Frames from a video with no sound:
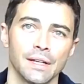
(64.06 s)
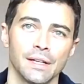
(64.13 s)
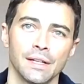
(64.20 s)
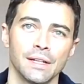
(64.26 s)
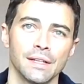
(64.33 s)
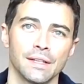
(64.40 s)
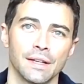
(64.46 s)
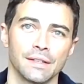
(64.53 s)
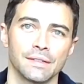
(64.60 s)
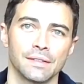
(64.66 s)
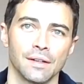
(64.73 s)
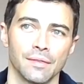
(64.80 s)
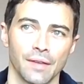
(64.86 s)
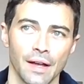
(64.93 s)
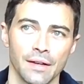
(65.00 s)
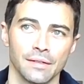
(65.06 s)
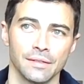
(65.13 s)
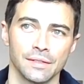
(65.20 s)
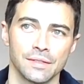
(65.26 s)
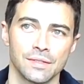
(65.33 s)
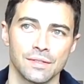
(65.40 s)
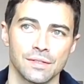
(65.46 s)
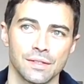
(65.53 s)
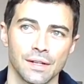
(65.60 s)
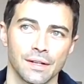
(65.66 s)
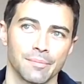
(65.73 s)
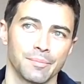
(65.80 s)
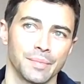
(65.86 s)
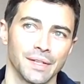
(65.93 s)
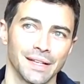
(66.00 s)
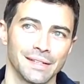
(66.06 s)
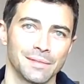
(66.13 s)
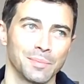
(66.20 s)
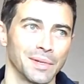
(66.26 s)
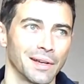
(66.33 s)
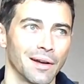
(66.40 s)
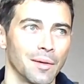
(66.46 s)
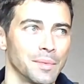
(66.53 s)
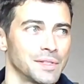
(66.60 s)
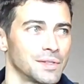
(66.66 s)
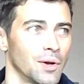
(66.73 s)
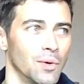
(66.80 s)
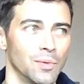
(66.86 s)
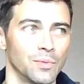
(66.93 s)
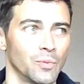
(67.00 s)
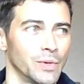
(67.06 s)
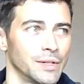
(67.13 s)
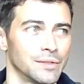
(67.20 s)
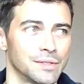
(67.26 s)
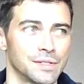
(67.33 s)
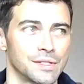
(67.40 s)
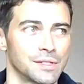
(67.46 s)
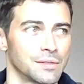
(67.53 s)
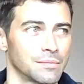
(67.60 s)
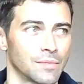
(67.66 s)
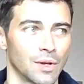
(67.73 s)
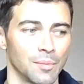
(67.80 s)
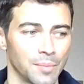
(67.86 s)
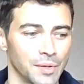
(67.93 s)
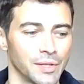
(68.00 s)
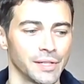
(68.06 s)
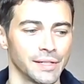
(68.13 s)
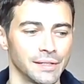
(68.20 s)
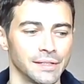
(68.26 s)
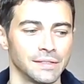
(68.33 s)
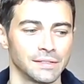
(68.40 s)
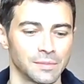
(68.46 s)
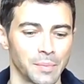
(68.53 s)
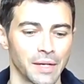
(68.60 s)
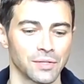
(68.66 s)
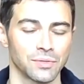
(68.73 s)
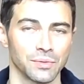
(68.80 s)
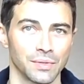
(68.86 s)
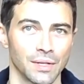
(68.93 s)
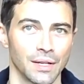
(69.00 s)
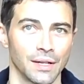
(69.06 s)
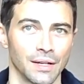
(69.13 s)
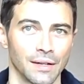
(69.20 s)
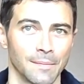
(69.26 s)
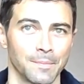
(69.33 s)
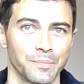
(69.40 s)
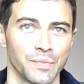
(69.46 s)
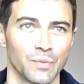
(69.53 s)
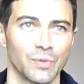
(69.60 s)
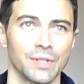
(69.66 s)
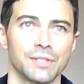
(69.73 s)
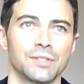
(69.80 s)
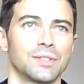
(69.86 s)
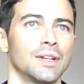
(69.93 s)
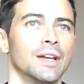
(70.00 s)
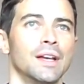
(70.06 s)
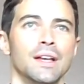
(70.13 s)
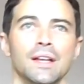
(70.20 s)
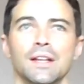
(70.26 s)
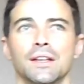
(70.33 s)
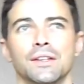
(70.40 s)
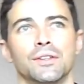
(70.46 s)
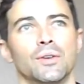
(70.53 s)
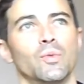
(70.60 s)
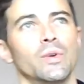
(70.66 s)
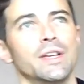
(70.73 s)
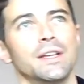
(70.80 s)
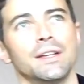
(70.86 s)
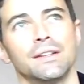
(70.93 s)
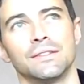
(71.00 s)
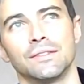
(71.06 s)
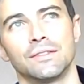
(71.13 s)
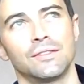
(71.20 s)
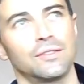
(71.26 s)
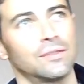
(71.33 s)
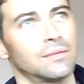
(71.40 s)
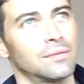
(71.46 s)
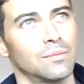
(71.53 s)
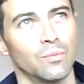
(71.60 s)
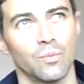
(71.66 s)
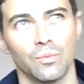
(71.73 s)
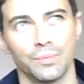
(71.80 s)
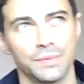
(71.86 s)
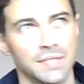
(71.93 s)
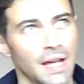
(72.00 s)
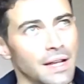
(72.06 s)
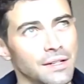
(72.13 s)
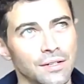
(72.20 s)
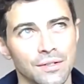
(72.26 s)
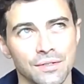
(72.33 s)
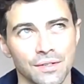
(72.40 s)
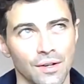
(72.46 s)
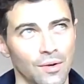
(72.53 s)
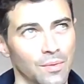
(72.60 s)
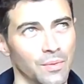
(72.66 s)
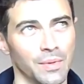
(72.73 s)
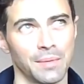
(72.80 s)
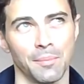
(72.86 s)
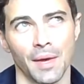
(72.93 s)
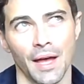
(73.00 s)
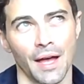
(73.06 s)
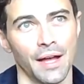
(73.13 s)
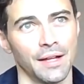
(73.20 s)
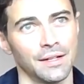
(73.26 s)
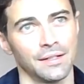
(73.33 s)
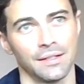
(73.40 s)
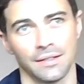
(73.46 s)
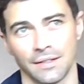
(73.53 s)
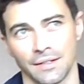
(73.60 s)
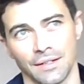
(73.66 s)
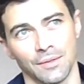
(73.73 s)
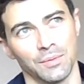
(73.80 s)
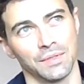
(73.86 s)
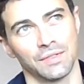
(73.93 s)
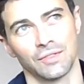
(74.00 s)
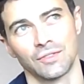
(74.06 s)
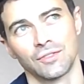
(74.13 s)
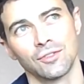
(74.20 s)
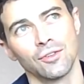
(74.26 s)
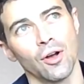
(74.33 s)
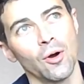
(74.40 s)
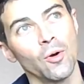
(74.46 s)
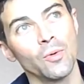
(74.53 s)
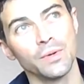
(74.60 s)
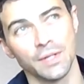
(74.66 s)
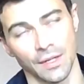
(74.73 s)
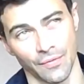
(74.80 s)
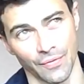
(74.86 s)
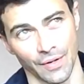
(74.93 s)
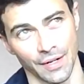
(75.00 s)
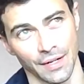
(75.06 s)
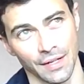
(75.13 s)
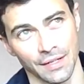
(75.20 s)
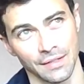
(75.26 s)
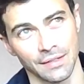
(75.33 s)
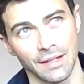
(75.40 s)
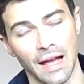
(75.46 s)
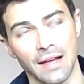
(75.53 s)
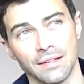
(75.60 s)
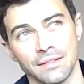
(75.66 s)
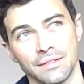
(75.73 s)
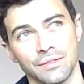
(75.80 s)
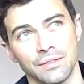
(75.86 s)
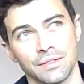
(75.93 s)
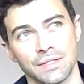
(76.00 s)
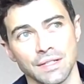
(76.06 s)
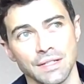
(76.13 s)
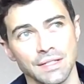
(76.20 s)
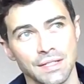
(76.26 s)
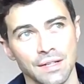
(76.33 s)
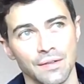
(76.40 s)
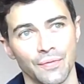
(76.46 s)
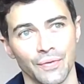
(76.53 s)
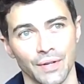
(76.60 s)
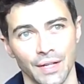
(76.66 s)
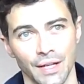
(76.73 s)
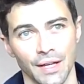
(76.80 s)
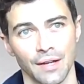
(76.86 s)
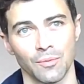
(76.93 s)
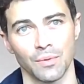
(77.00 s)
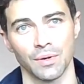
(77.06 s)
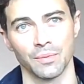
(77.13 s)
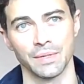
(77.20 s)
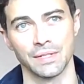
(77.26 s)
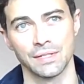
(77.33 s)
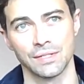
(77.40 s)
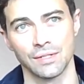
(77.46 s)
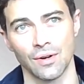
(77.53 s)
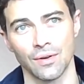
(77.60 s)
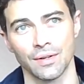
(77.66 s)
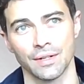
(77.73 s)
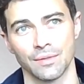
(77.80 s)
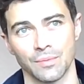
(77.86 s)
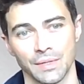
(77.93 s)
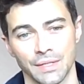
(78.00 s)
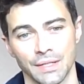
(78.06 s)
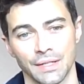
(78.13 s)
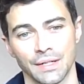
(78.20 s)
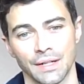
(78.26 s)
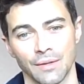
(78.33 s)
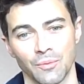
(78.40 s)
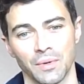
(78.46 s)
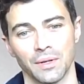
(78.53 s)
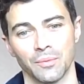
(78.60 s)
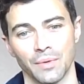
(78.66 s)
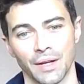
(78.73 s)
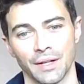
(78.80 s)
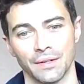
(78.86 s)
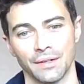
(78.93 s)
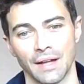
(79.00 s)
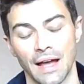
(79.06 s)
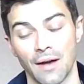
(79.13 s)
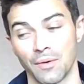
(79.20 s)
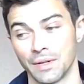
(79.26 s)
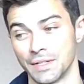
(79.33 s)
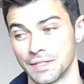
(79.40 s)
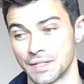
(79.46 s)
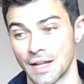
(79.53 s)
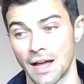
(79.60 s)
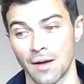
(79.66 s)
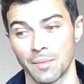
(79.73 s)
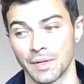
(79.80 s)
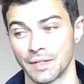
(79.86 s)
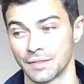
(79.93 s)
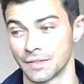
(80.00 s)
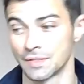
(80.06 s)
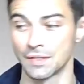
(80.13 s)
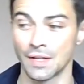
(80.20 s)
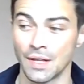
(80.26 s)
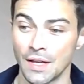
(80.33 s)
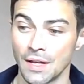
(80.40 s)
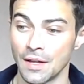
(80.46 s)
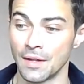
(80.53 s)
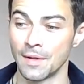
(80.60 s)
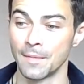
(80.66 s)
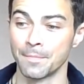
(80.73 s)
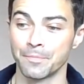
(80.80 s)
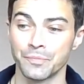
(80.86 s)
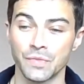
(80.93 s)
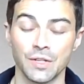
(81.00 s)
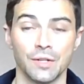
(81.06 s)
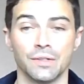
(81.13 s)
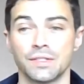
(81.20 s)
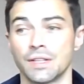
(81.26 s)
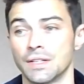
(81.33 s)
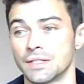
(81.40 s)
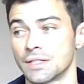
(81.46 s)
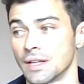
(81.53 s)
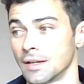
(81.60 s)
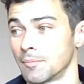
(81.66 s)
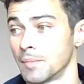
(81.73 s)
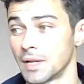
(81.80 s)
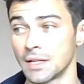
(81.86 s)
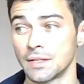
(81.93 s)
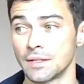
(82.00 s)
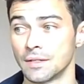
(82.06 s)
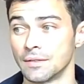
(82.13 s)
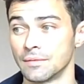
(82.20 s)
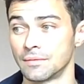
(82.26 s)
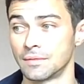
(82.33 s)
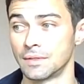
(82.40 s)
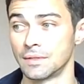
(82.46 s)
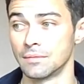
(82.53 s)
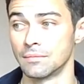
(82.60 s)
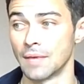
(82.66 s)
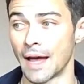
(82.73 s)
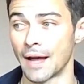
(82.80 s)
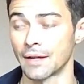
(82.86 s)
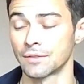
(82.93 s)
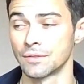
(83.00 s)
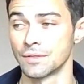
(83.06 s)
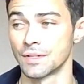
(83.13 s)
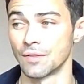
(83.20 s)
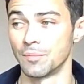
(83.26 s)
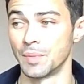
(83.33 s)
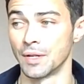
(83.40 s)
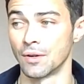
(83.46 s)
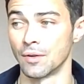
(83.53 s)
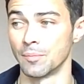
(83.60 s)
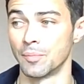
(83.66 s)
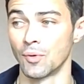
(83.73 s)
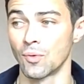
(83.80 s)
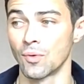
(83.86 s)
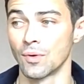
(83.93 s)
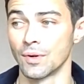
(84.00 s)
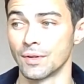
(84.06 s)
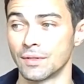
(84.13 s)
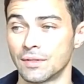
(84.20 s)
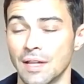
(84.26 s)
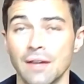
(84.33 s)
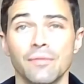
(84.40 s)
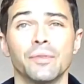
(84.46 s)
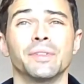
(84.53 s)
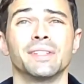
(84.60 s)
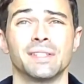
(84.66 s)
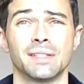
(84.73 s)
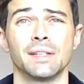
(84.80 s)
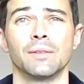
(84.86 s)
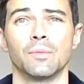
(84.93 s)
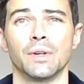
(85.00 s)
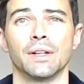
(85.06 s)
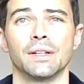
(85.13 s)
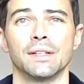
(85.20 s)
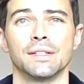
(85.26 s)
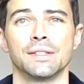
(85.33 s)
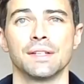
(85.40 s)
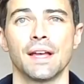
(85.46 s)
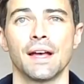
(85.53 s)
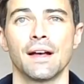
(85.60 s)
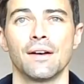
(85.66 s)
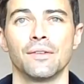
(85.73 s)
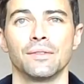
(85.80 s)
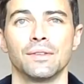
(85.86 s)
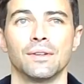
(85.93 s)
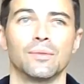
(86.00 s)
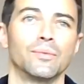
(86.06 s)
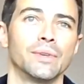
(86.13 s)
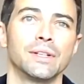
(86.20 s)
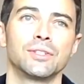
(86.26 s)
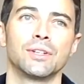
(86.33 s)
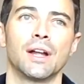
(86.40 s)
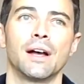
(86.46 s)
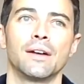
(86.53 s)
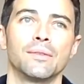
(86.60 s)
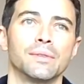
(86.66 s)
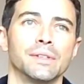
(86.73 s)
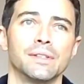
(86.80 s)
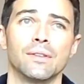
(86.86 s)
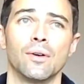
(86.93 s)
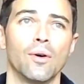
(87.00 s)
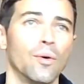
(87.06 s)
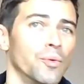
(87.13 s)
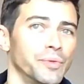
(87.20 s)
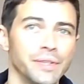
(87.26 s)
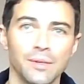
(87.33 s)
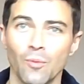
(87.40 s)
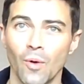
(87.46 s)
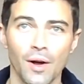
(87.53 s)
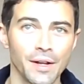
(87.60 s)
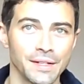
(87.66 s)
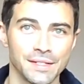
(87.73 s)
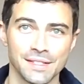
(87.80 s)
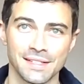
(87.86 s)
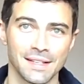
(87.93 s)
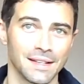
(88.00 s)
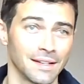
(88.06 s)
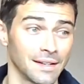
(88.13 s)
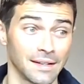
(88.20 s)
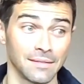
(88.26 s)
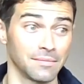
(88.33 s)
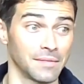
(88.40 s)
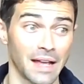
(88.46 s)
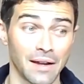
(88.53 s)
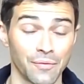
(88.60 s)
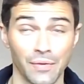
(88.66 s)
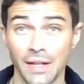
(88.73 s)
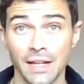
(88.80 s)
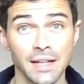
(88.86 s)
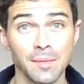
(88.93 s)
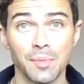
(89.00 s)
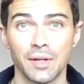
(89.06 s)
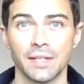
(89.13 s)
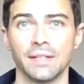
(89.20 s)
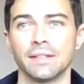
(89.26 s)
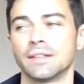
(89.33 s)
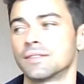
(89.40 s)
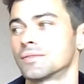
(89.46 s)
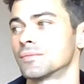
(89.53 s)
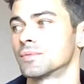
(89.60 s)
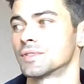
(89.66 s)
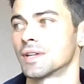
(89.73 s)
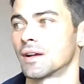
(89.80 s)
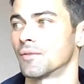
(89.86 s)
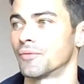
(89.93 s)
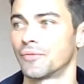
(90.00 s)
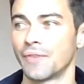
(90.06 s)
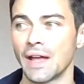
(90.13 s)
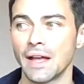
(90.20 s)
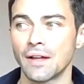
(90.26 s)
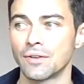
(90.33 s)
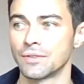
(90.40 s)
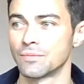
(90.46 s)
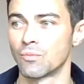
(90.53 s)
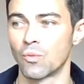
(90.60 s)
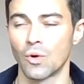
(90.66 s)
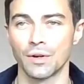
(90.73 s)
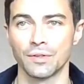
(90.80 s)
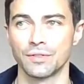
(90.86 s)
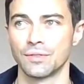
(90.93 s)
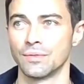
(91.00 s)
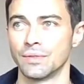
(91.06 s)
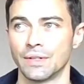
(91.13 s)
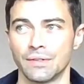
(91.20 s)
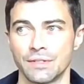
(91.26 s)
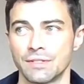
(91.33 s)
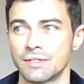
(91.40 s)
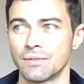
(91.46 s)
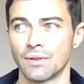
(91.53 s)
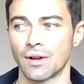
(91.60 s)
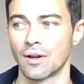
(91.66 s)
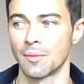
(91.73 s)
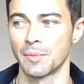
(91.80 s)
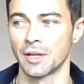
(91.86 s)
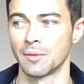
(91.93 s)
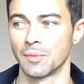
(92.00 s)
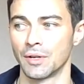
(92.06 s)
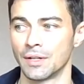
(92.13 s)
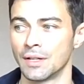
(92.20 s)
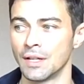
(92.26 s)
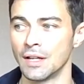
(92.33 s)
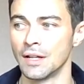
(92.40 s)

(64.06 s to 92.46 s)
any of that stuff. It's just like it's become its own weird, completely special thing. Rich, we 10 years ago when we met, it was so different, and it's easy to forget where we started with it and how it is now, because it's since like many of the actors have been on board, they've only seen what it is now. Rich and I are really the only ones that out of anybody, unless there was like a fan or one or two that are still coming, but